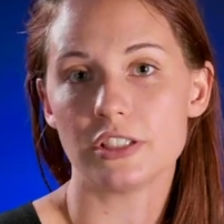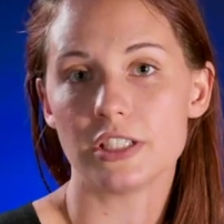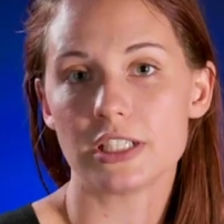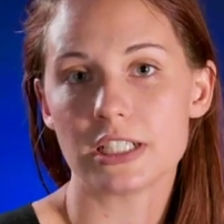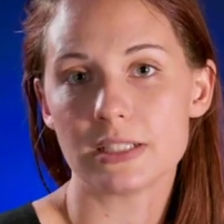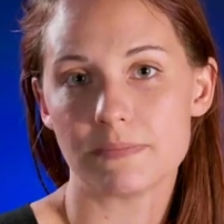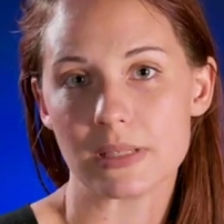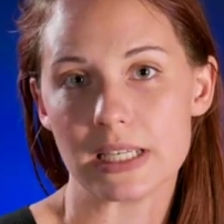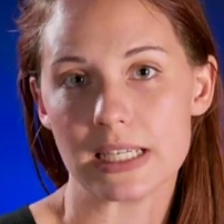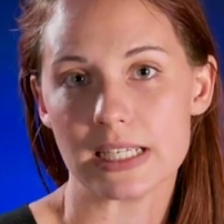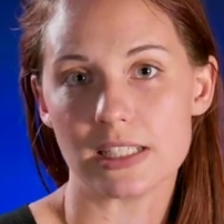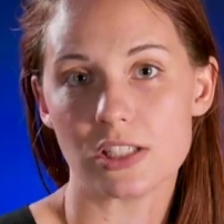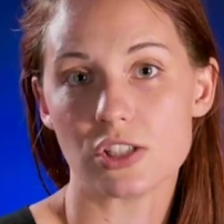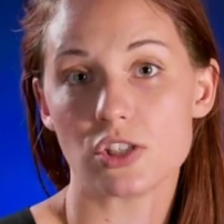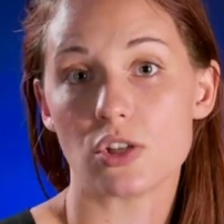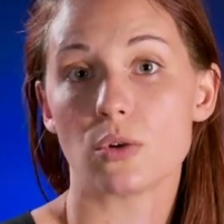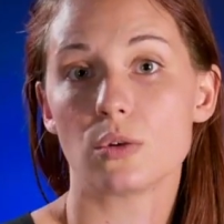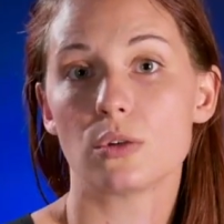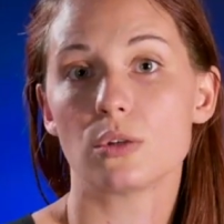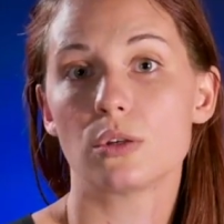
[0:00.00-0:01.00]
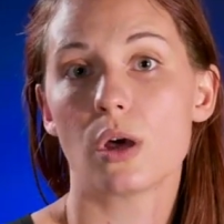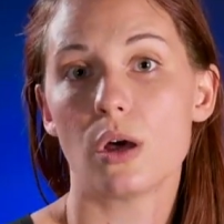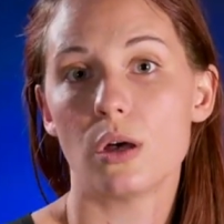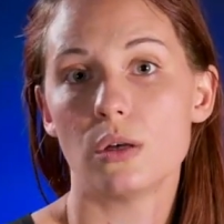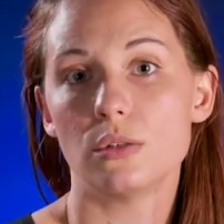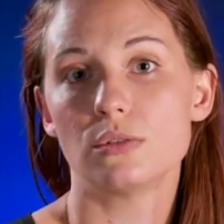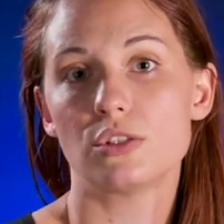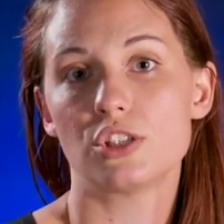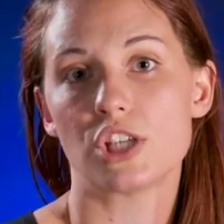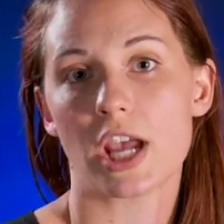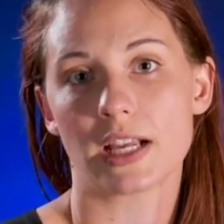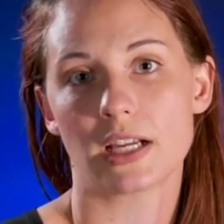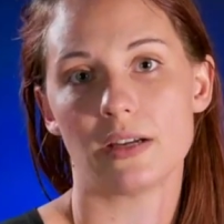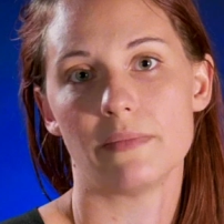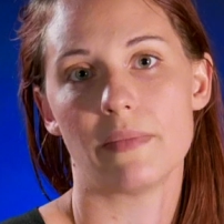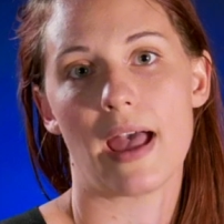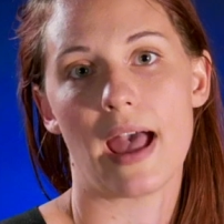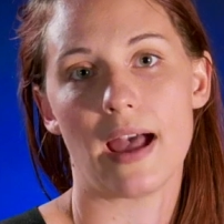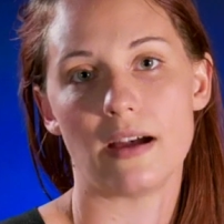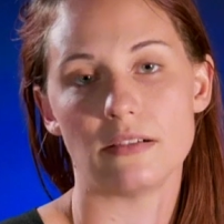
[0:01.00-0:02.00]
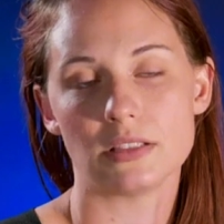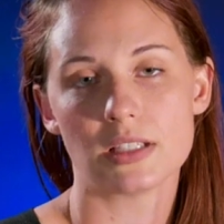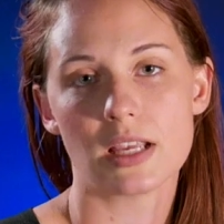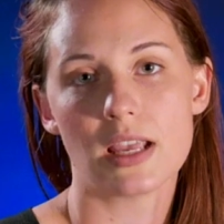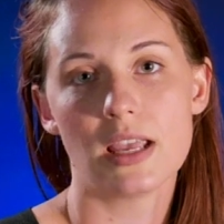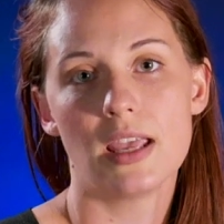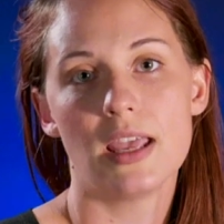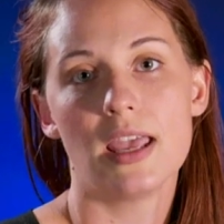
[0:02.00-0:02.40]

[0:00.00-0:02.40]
Europeans, so go check them out.